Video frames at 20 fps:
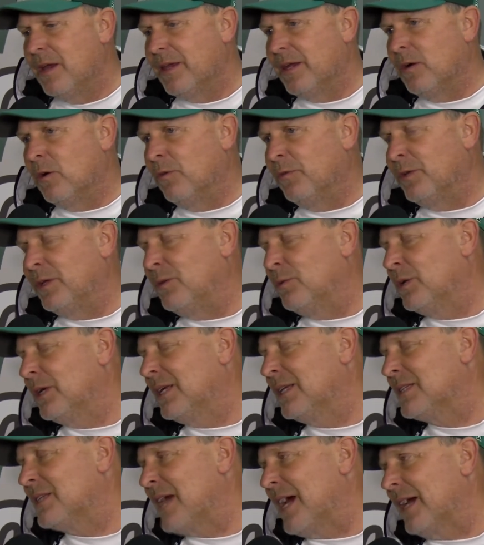Then hopefully we
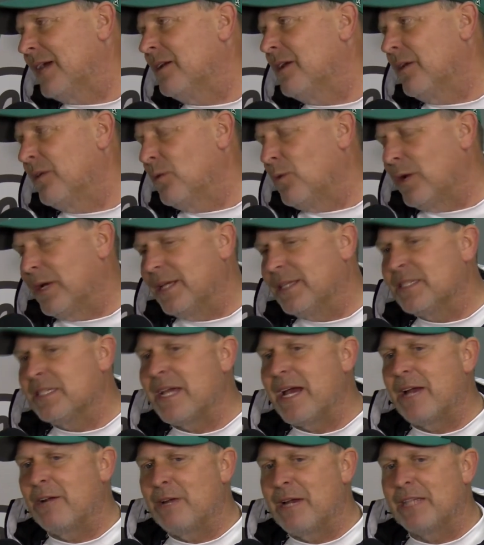can stack another one on
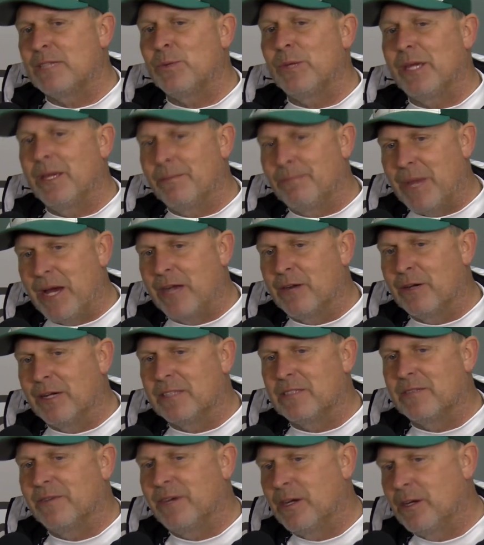Saturday as we get better
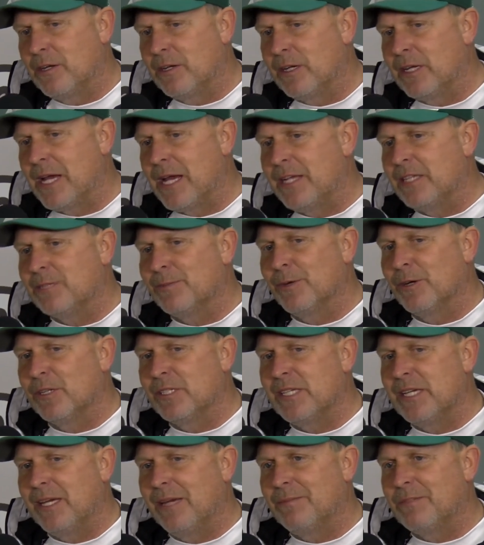against a very good
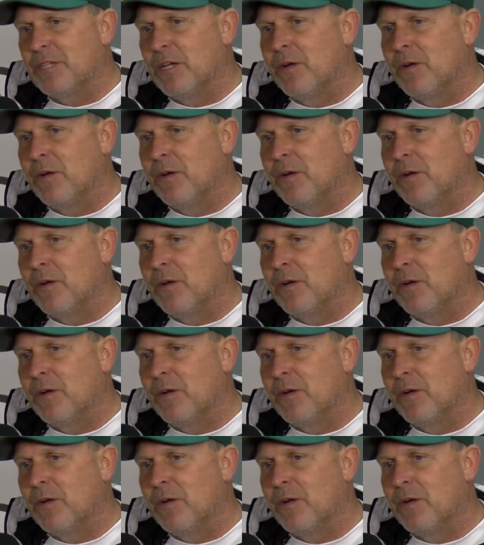Gettysburg team.